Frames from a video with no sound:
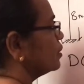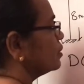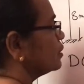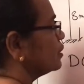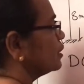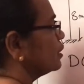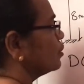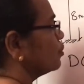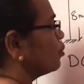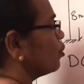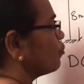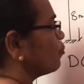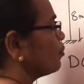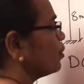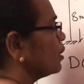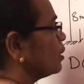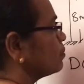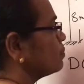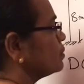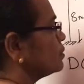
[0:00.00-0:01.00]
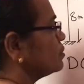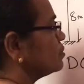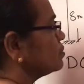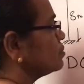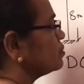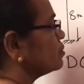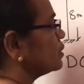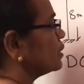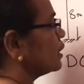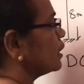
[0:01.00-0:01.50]
The degree of freedom
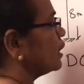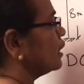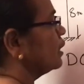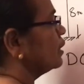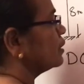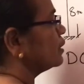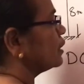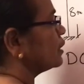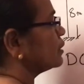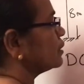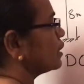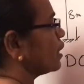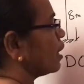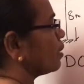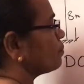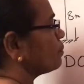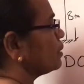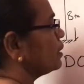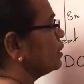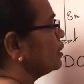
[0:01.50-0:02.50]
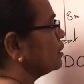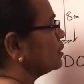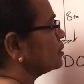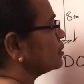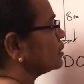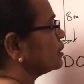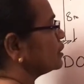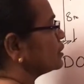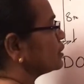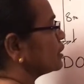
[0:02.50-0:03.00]
is 3, theta B,
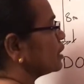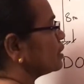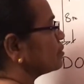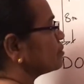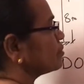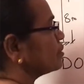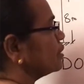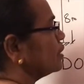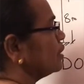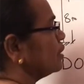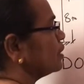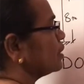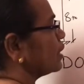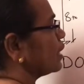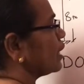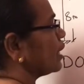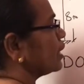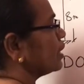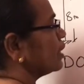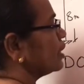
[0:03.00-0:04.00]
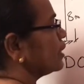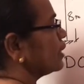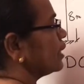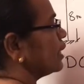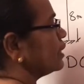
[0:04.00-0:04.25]
theta C and